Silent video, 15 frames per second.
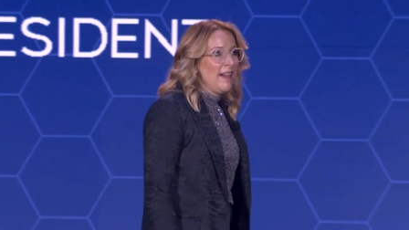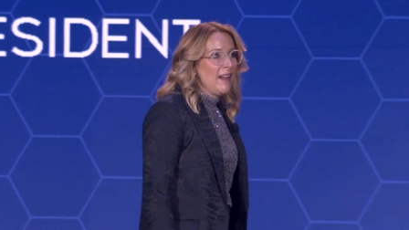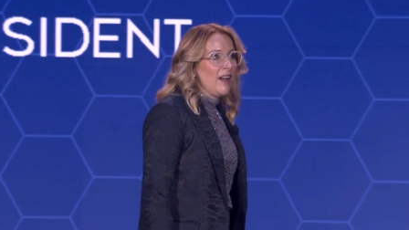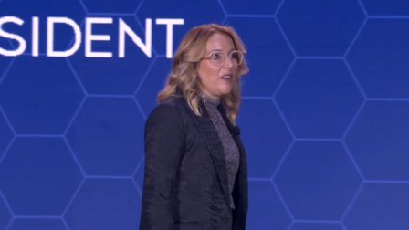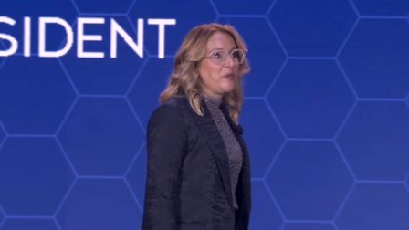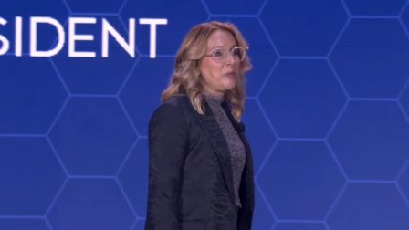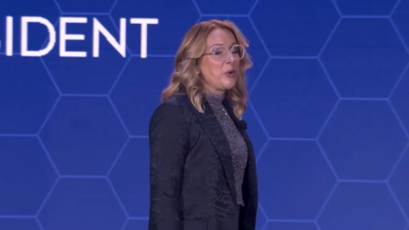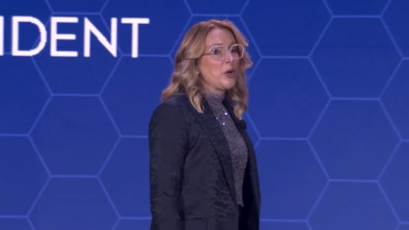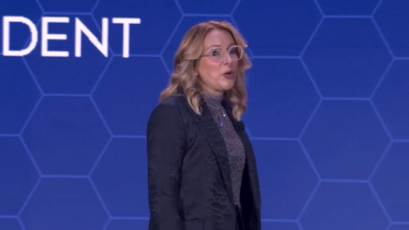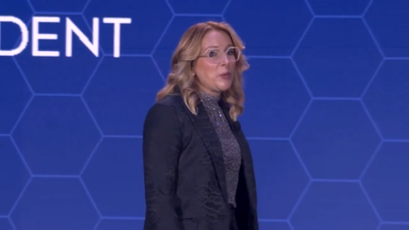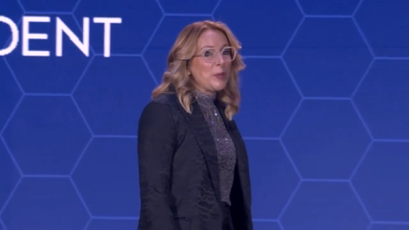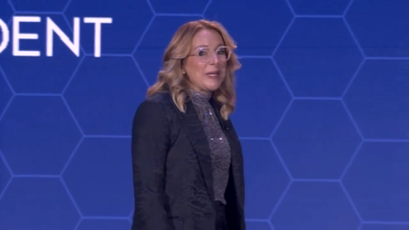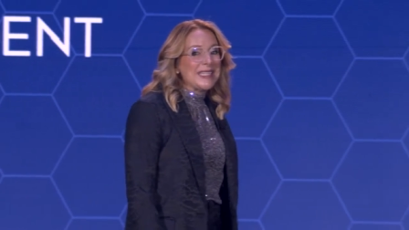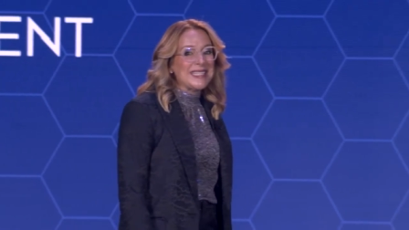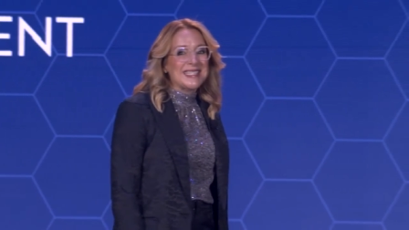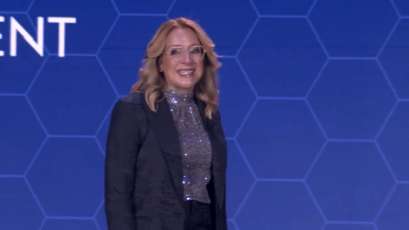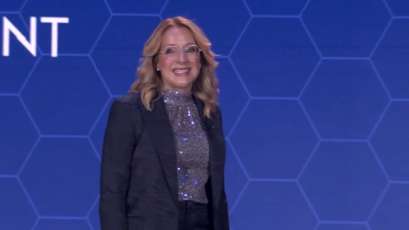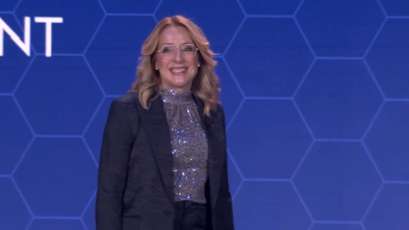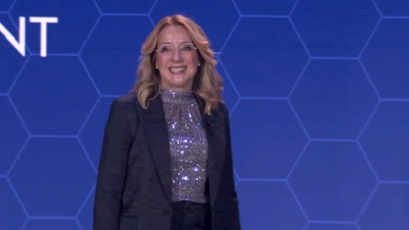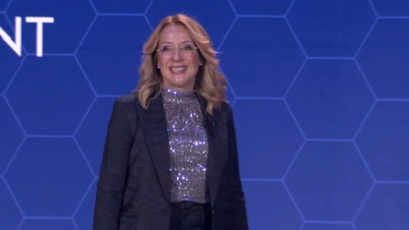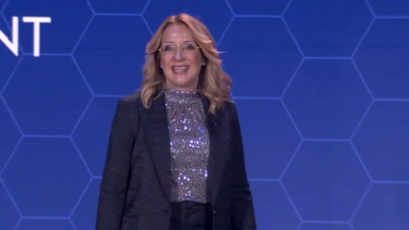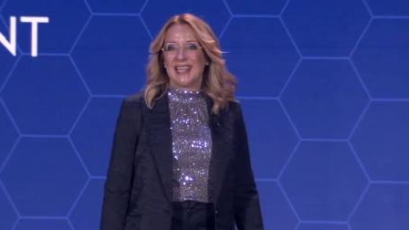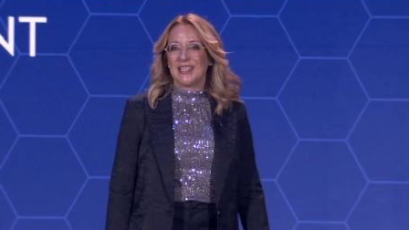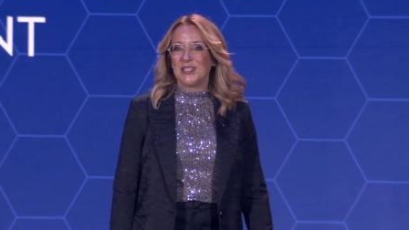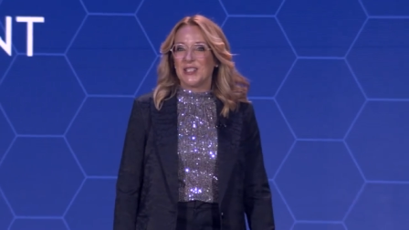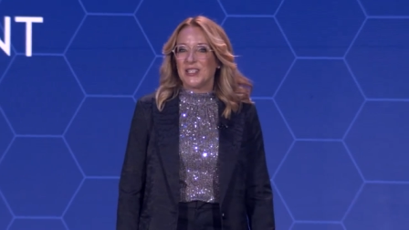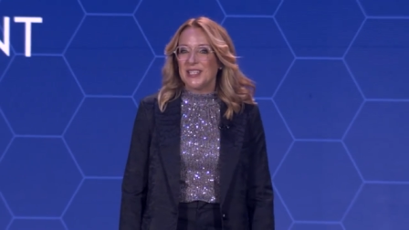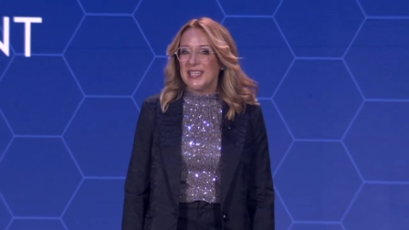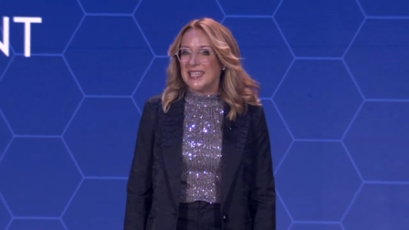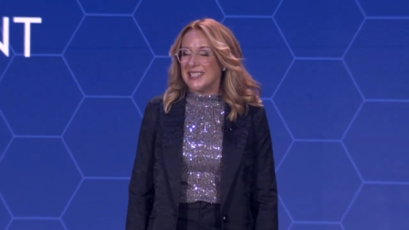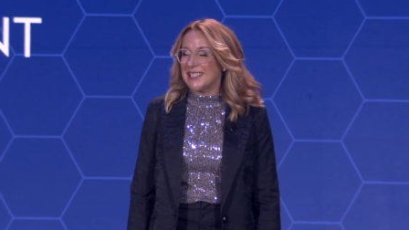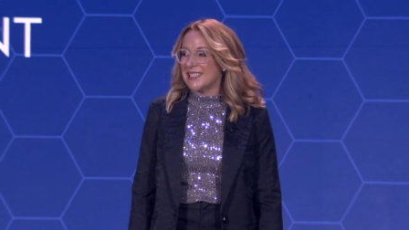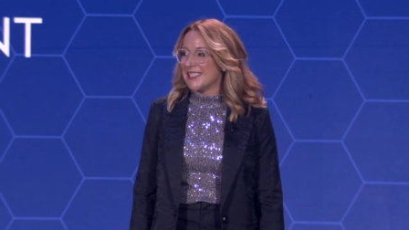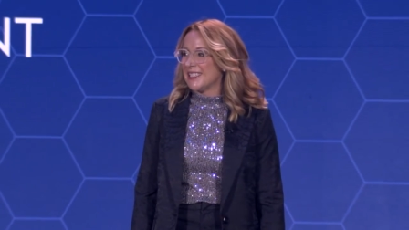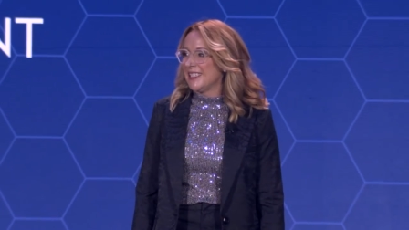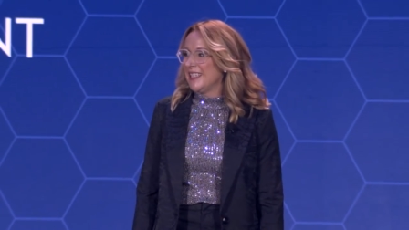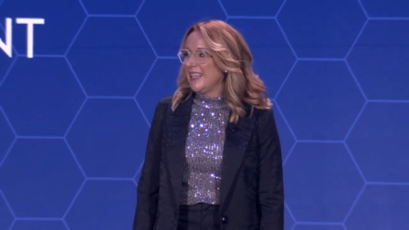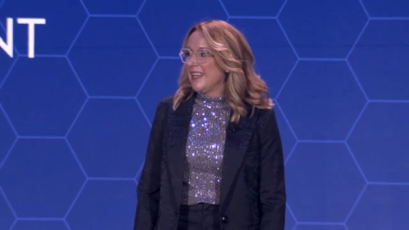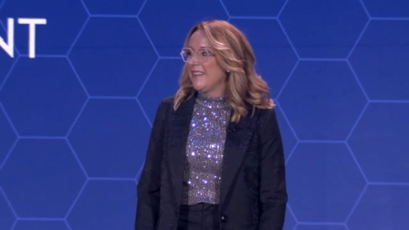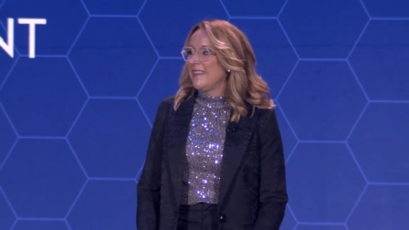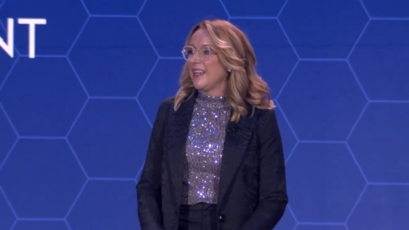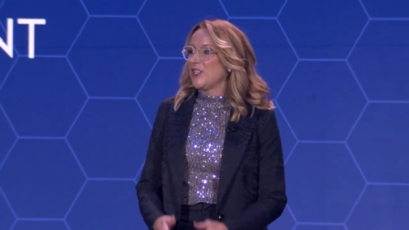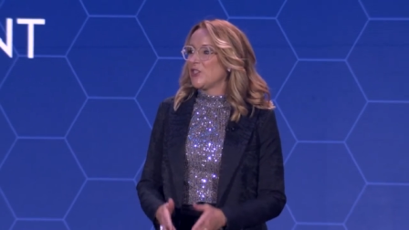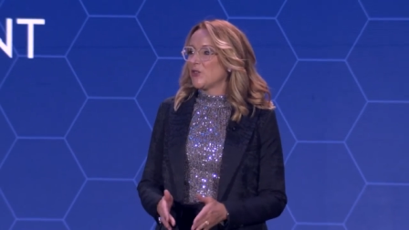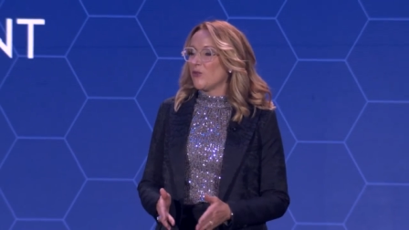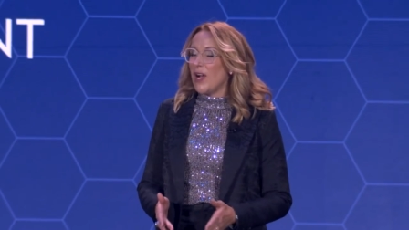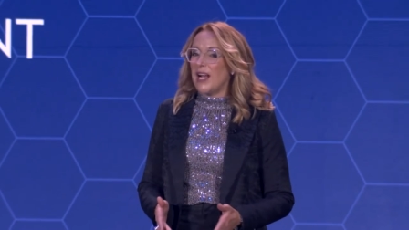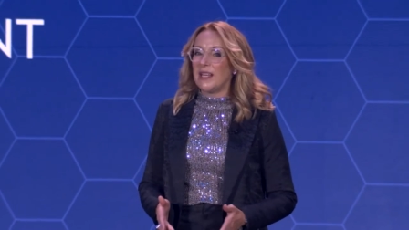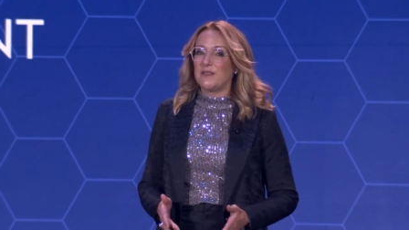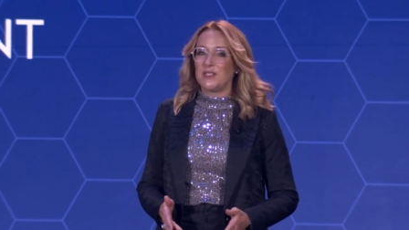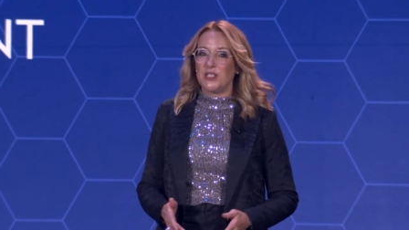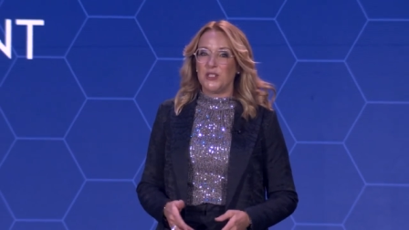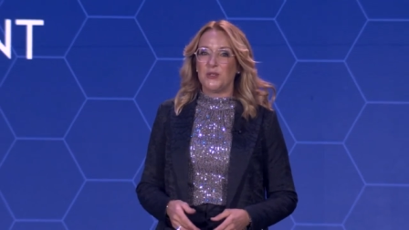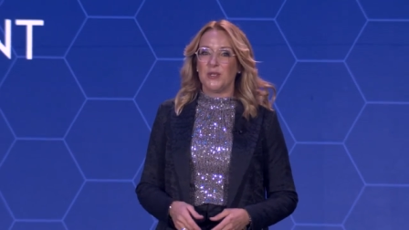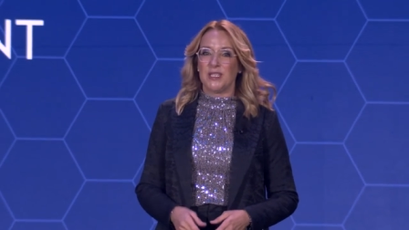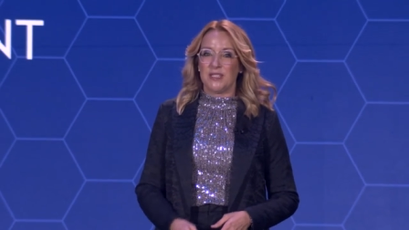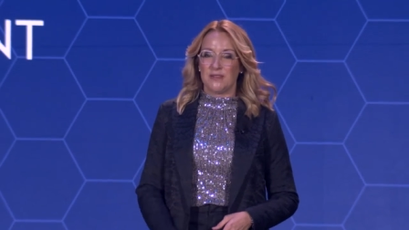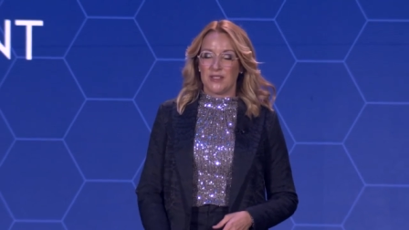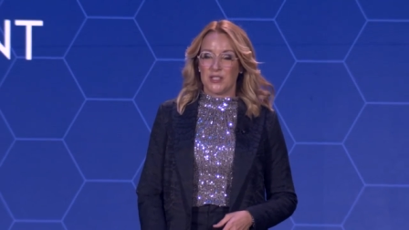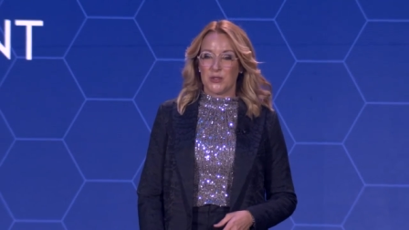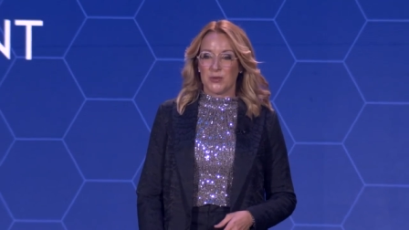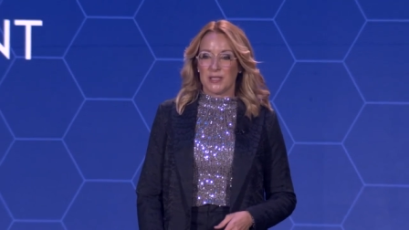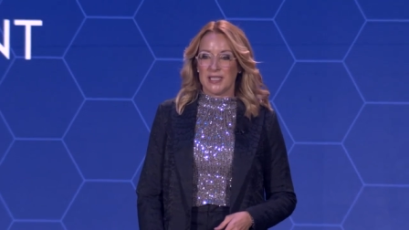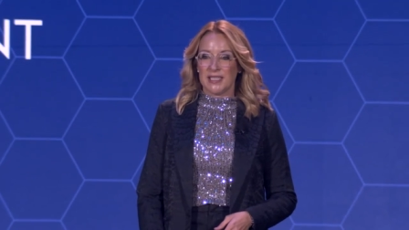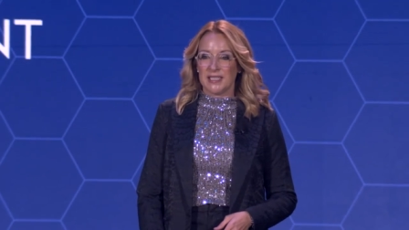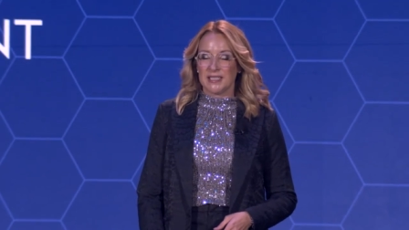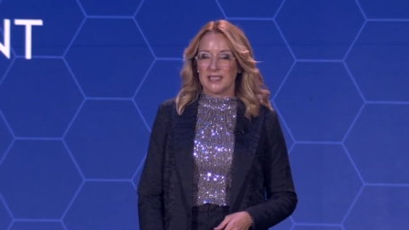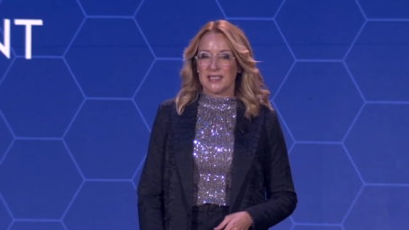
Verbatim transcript: of purpose and goodness that drives you individually.